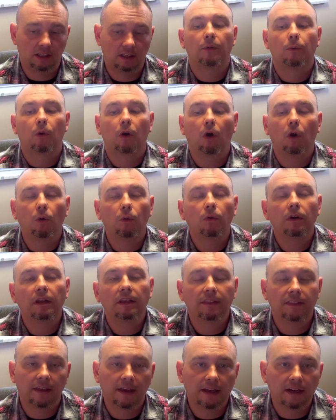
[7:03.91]
They were
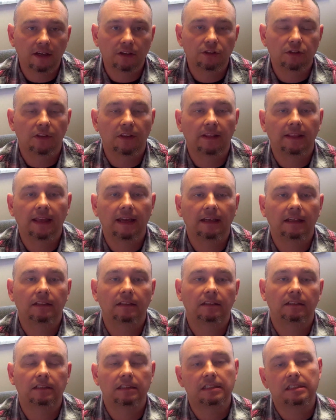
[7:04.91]
only there so that they
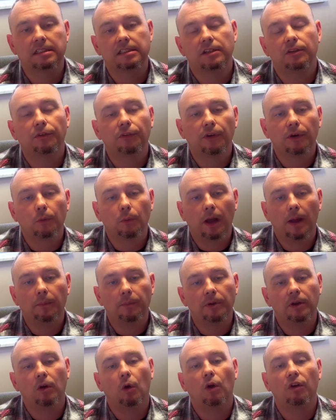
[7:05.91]
could conceal their
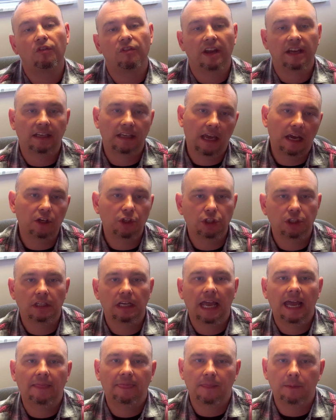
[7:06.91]
weapon on vacation
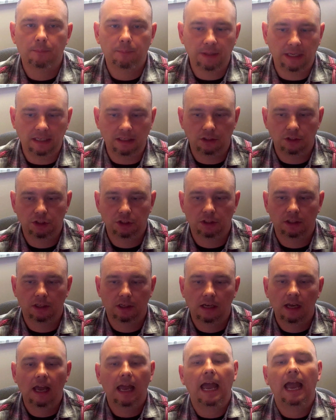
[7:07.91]
at the beach.
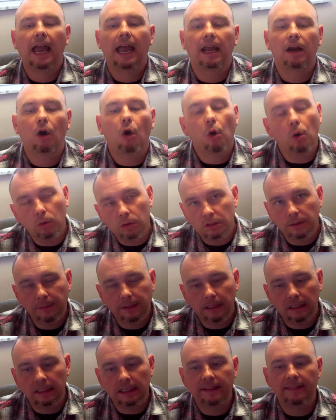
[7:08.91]
And
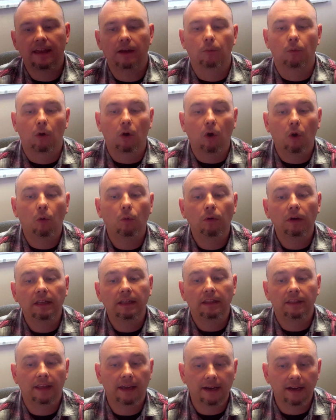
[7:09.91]
ultimately, they were
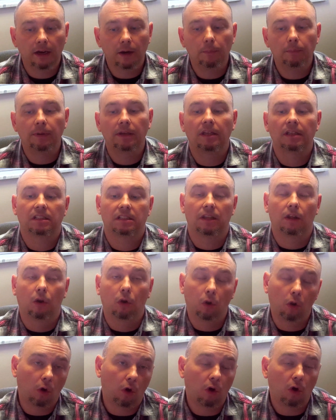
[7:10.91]
only there because the
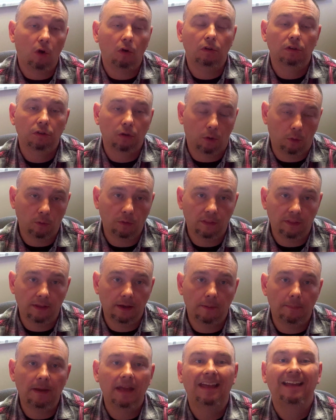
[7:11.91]
law told
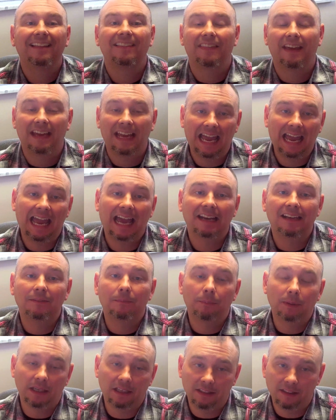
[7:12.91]
them they had to
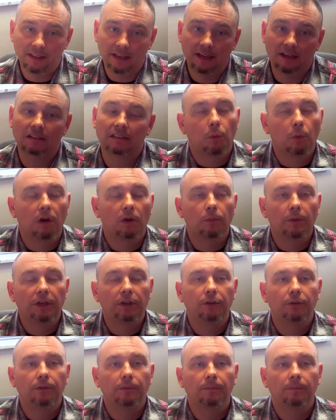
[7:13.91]
be there. So what
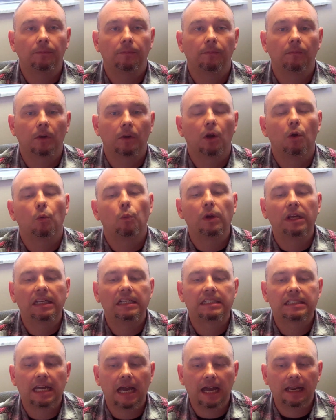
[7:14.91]
do? We
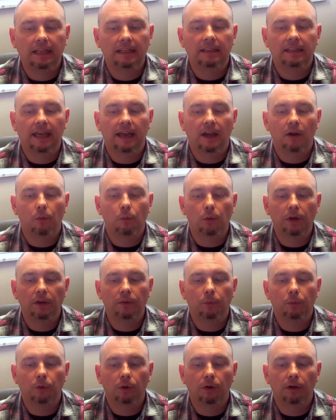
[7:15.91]
decided that we
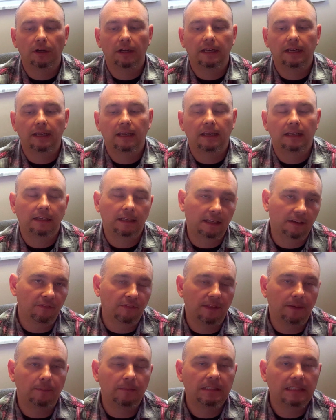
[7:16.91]
would give
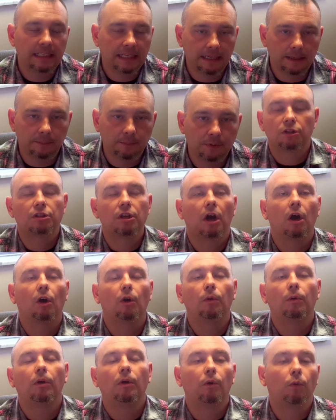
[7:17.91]
them tips.
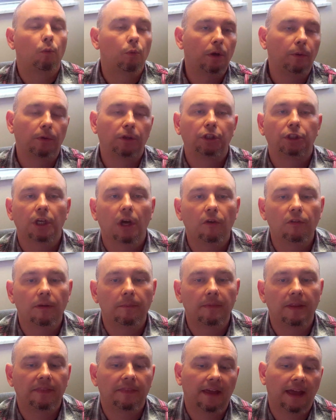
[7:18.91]
So we would show
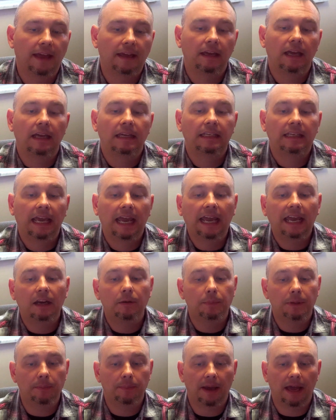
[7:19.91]
them that they
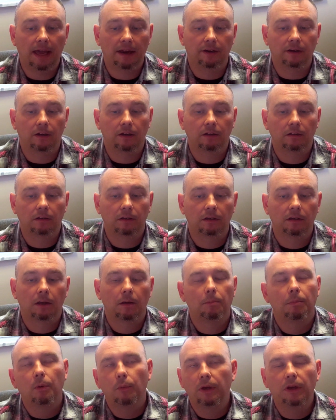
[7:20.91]
can be better,
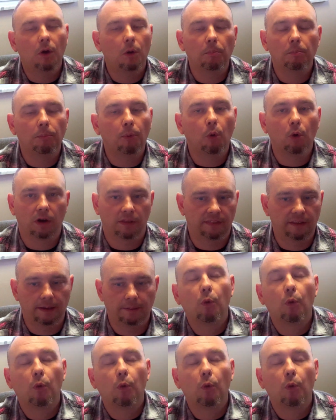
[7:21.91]
but we don't bore them.